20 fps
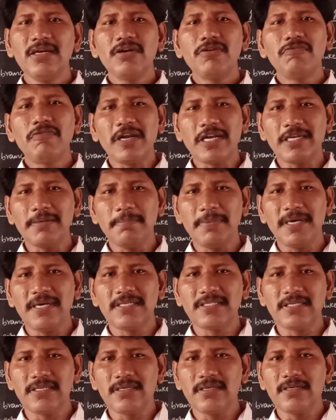
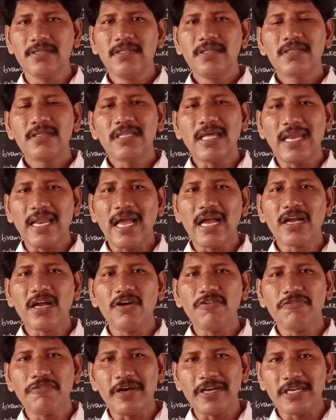vertebrates. The lack
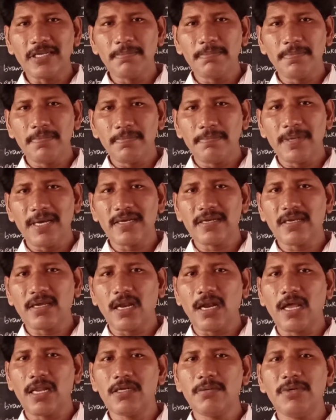of vertebral
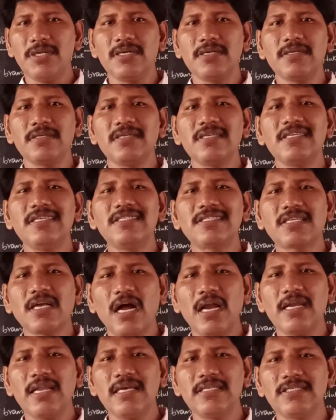column is
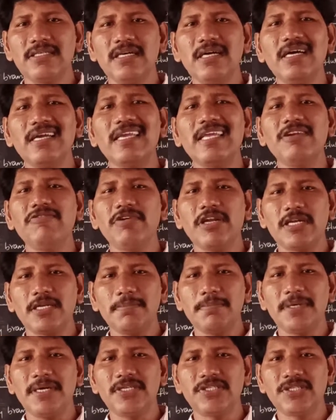called as
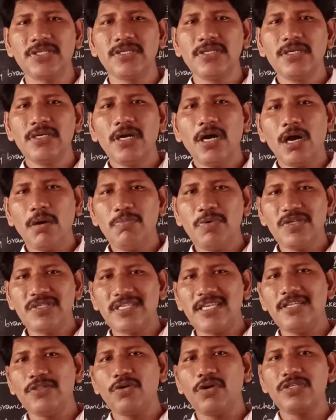invertebrates.
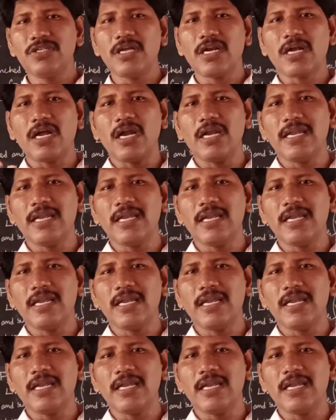Obviously, those are called